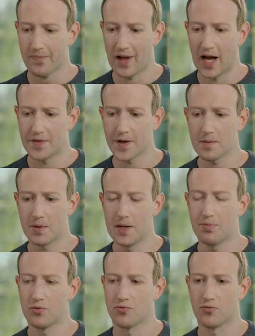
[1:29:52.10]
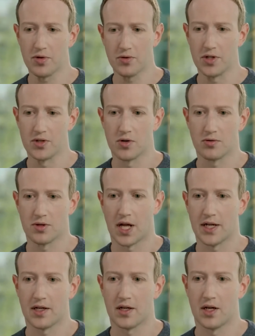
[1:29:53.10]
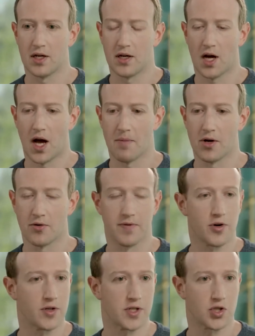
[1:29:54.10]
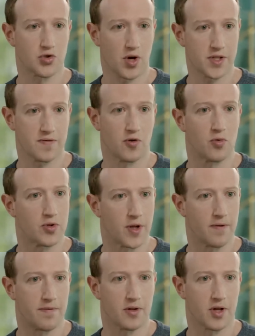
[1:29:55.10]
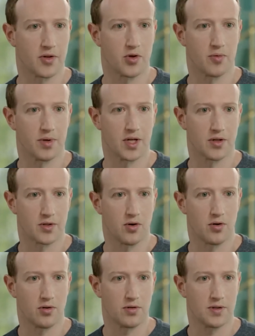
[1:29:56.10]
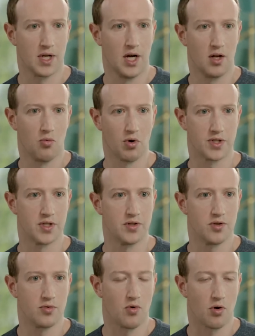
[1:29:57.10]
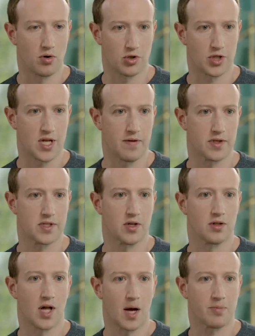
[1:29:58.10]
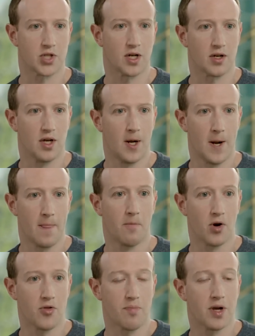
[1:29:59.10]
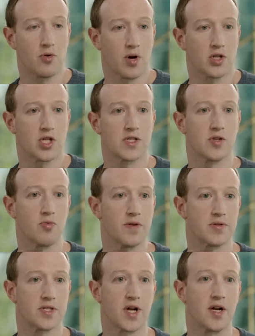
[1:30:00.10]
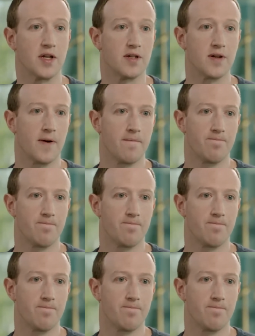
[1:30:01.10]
I think people really don't like and are very distrustful when they feel like they're being told what to do or just have a single option. One of the big questions that we've studied